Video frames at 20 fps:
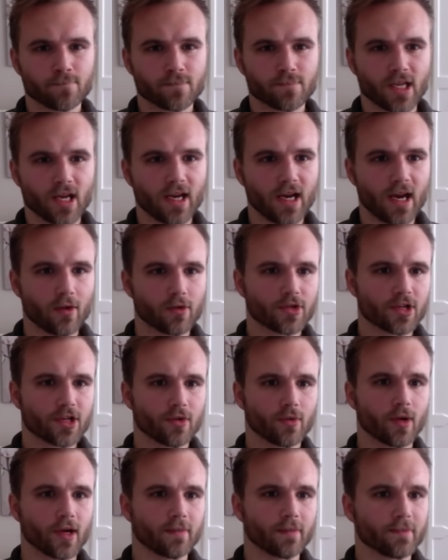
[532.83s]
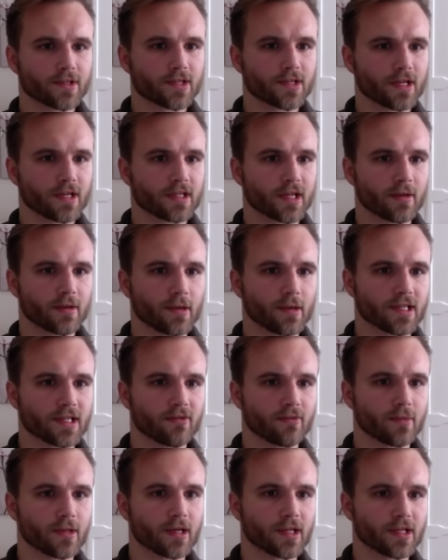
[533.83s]
And now we're just going to wait. It's going to take about
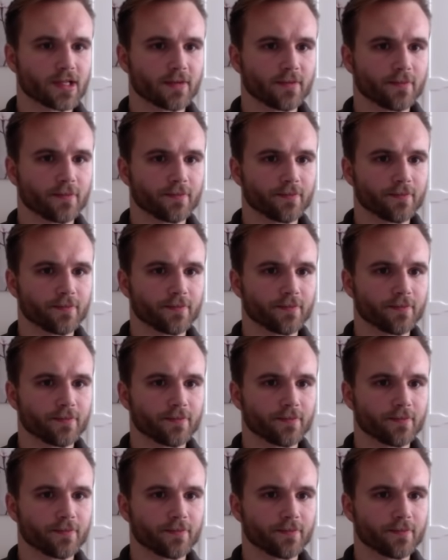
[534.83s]
7 minutes.